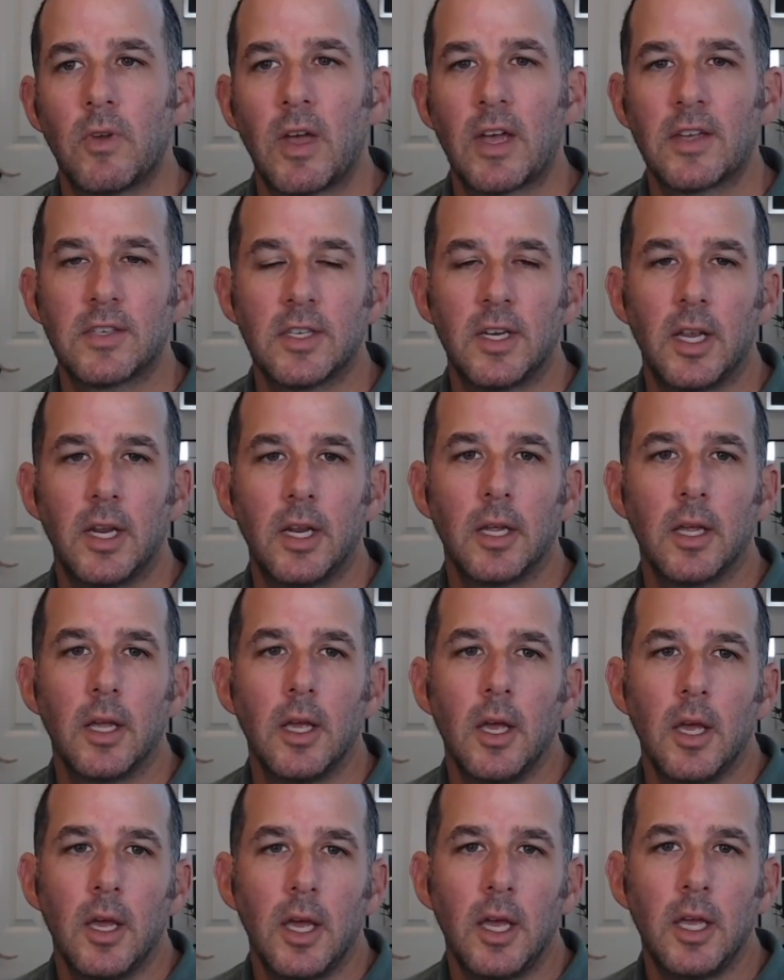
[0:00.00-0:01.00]
Fascinating.
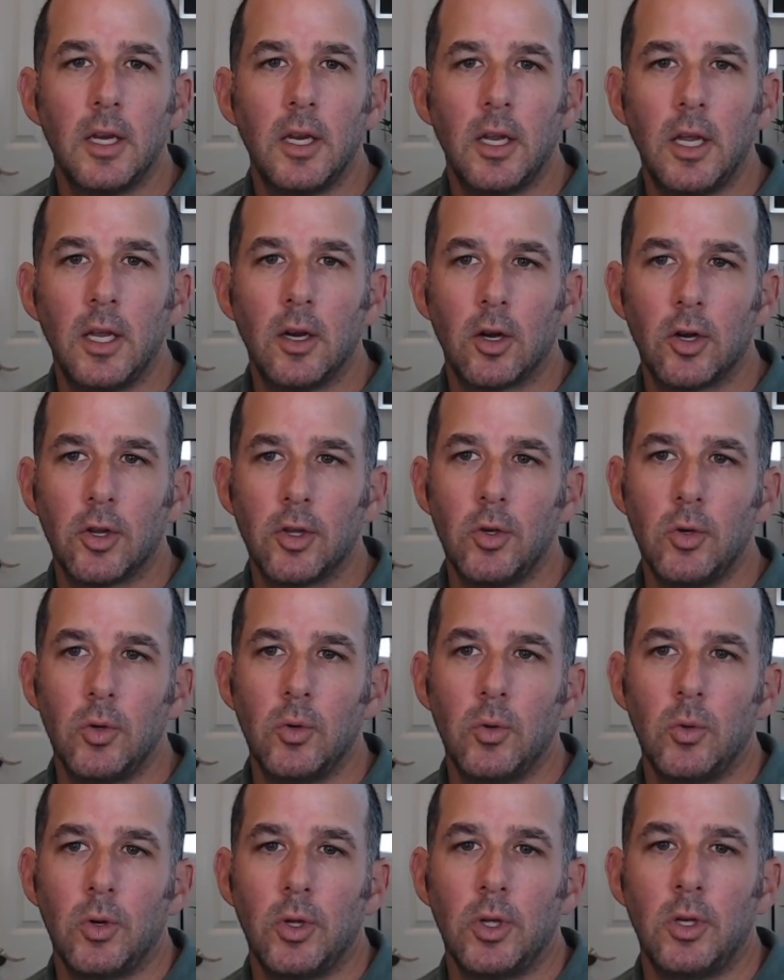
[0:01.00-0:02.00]
And are
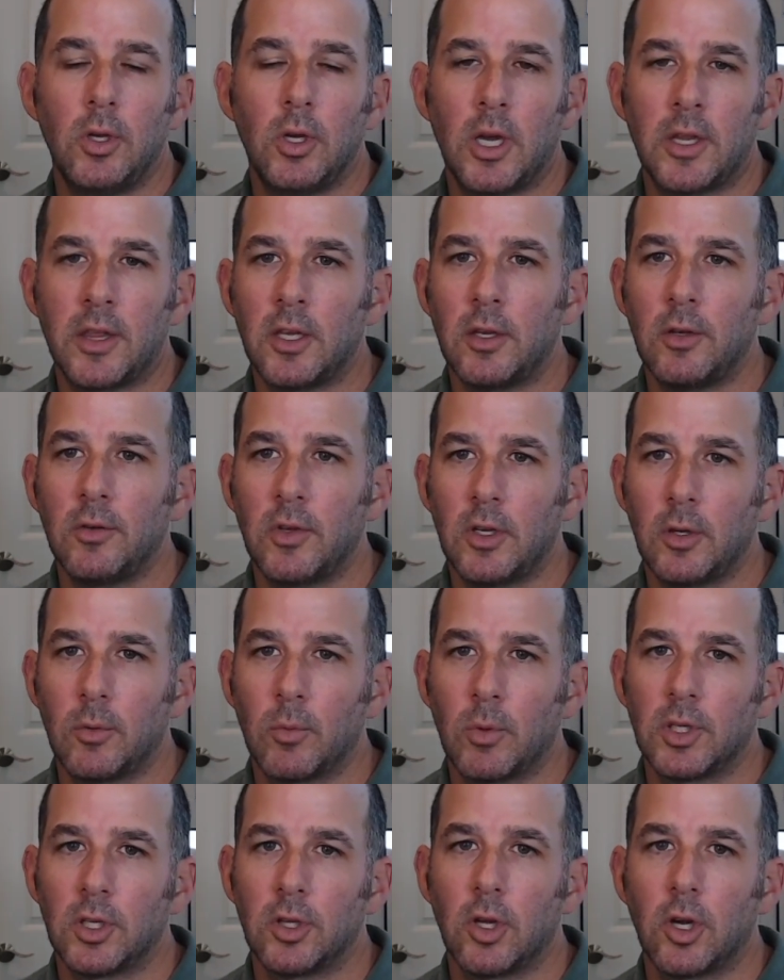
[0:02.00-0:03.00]
you, I think you said
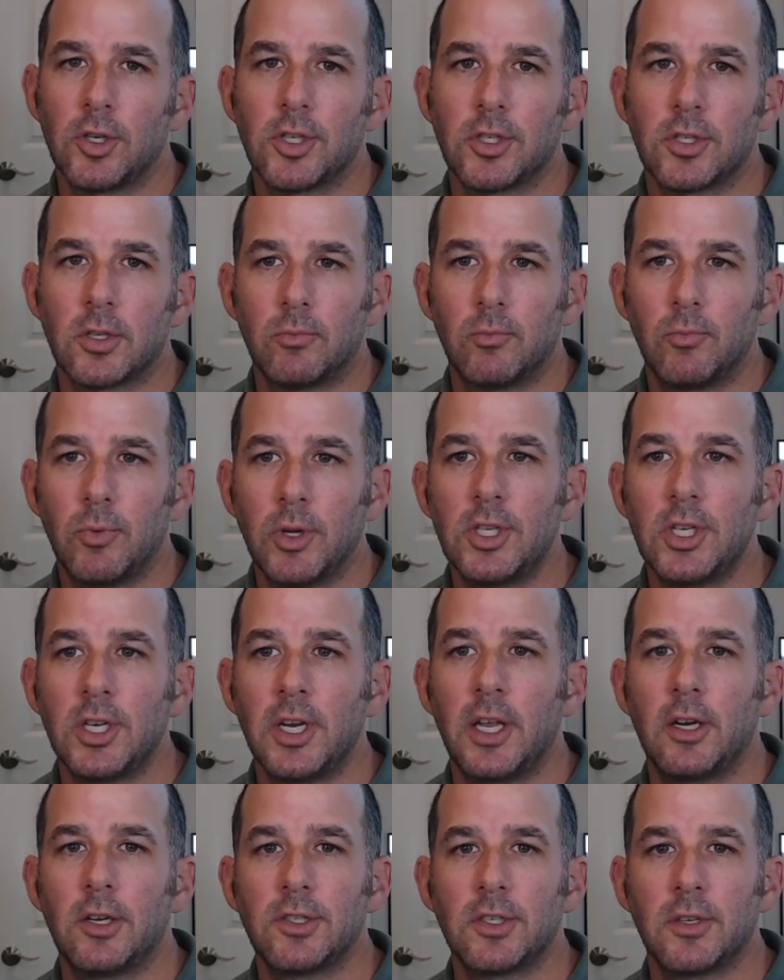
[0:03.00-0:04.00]
you're one of the largest
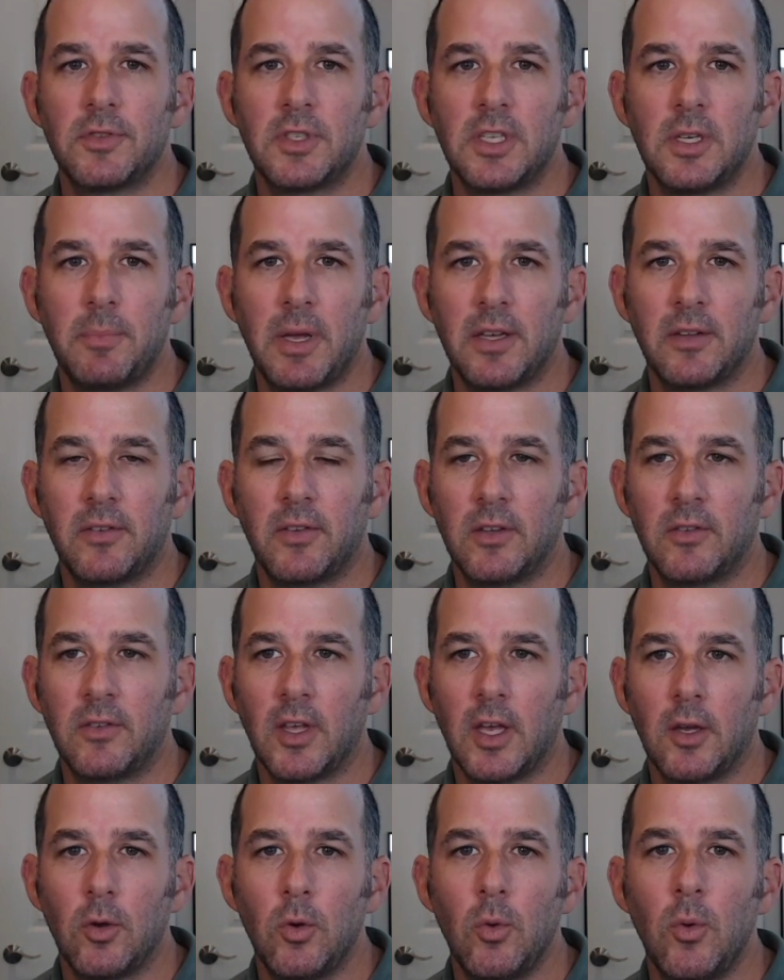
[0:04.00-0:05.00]
originators of CPACE. Is
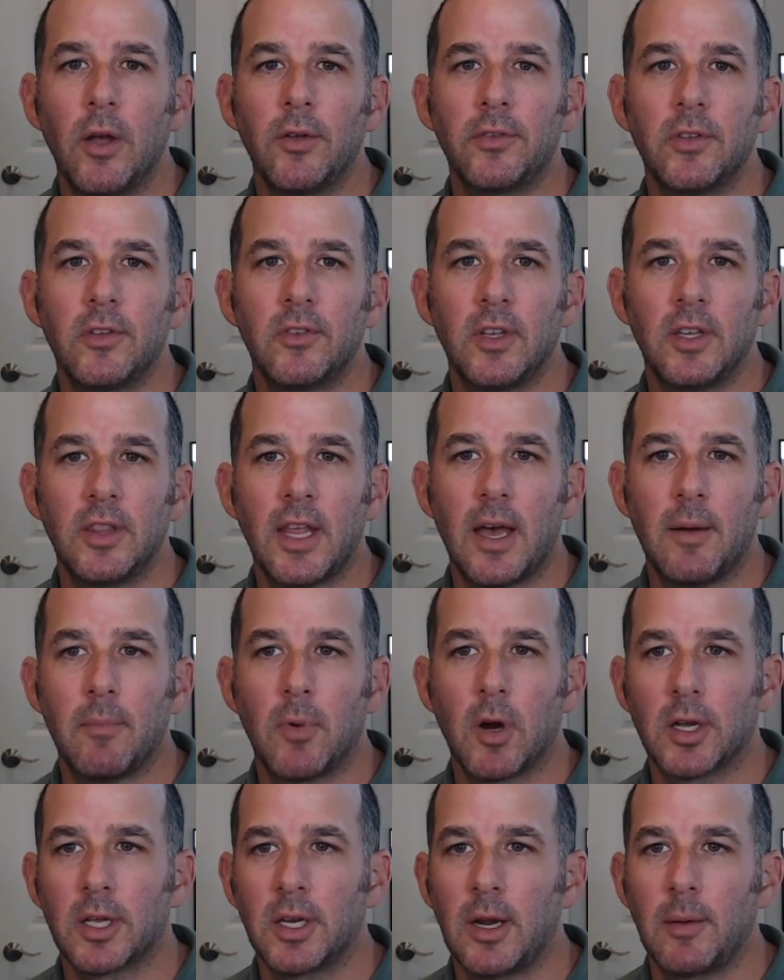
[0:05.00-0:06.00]
that, who else is in that
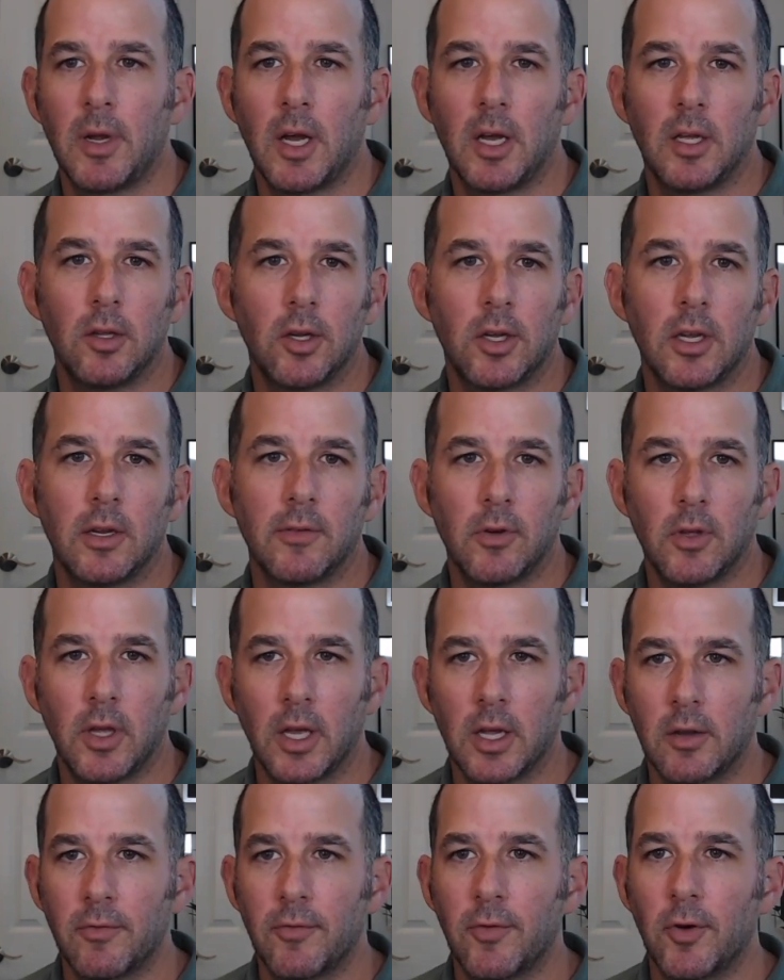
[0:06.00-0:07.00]
market? I'm not looking for
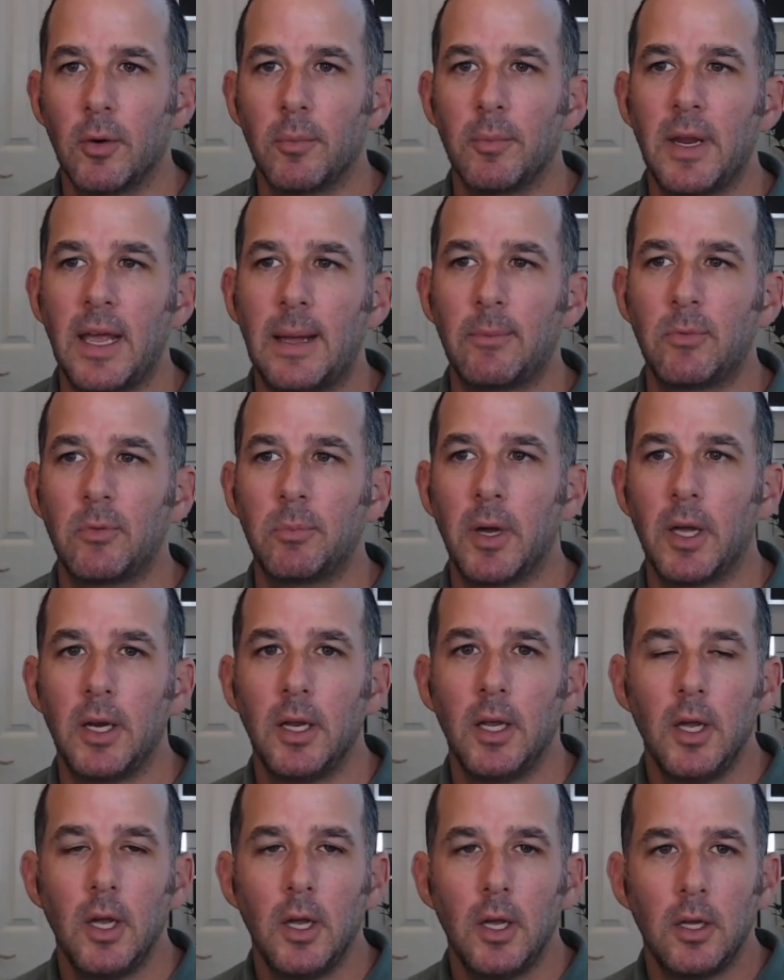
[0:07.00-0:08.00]
like firm names,
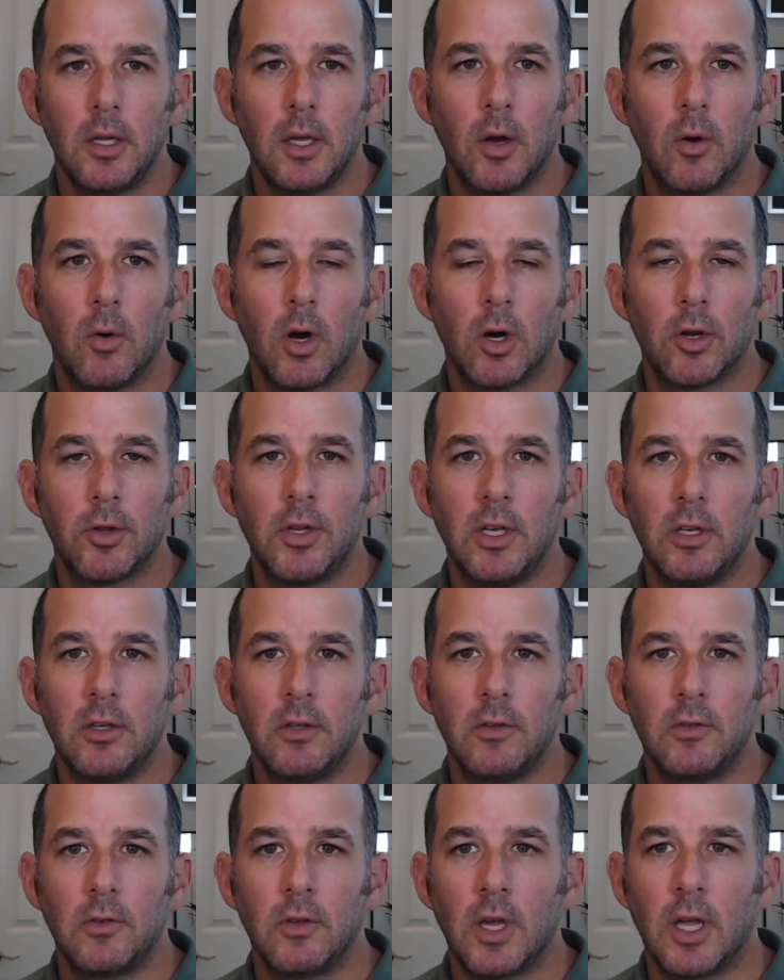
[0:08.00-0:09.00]
but, are
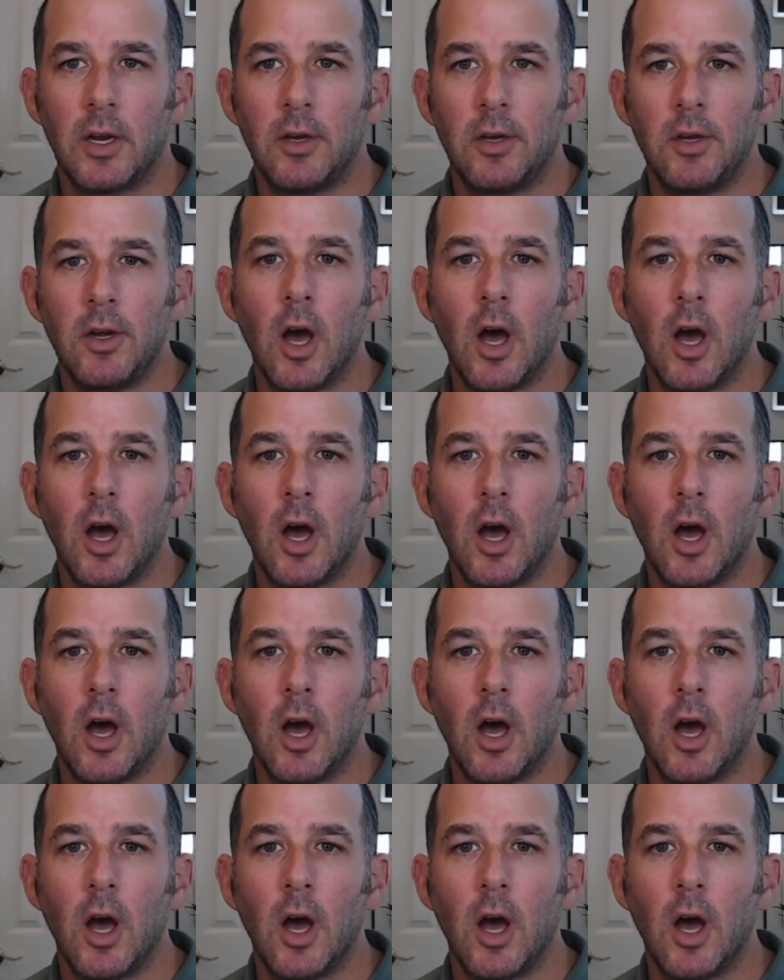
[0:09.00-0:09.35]
these kind of